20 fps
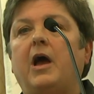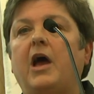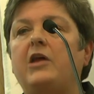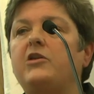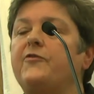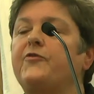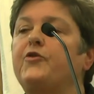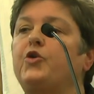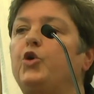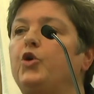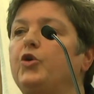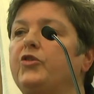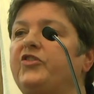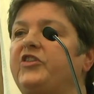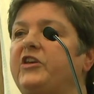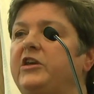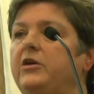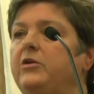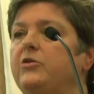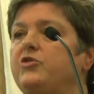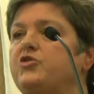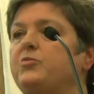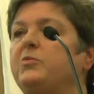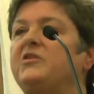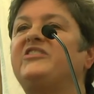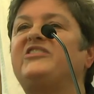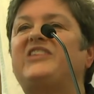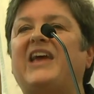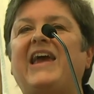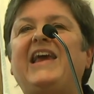And of course, the
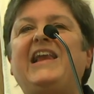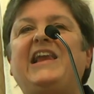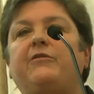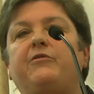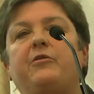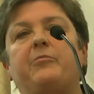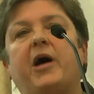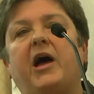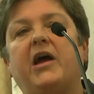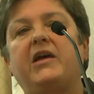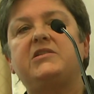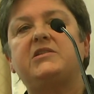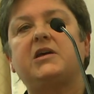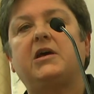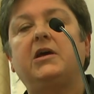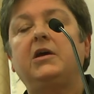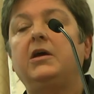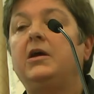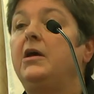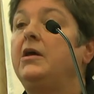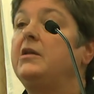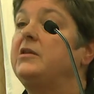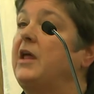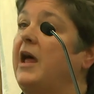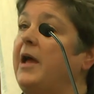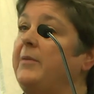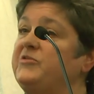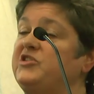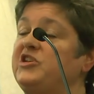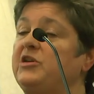usual daily reminder
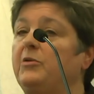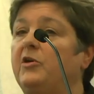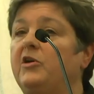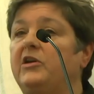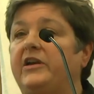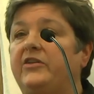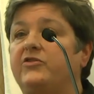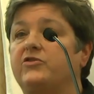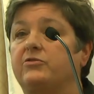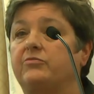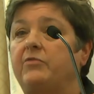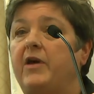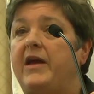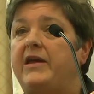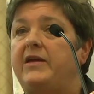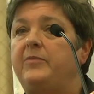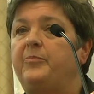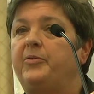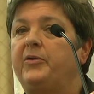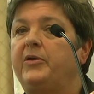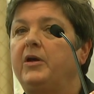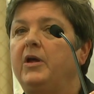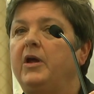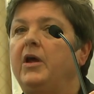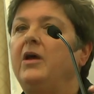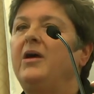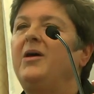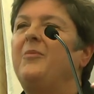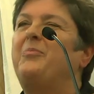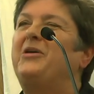that I'm too ugly to rape,
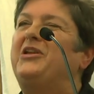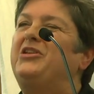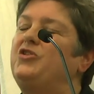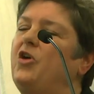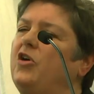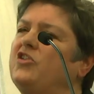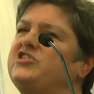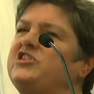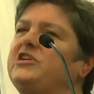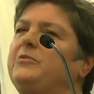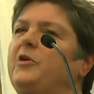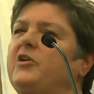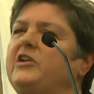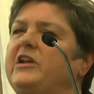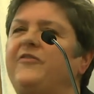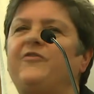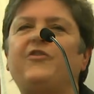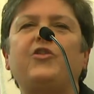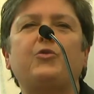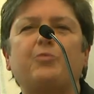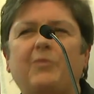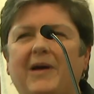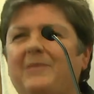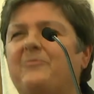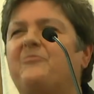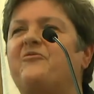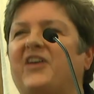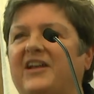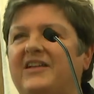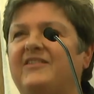but not too ugly for the
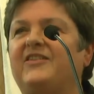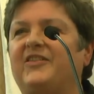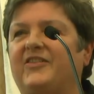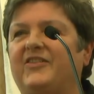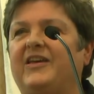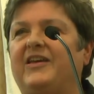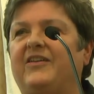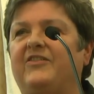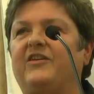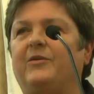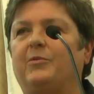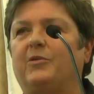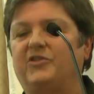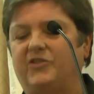rape fantasies, you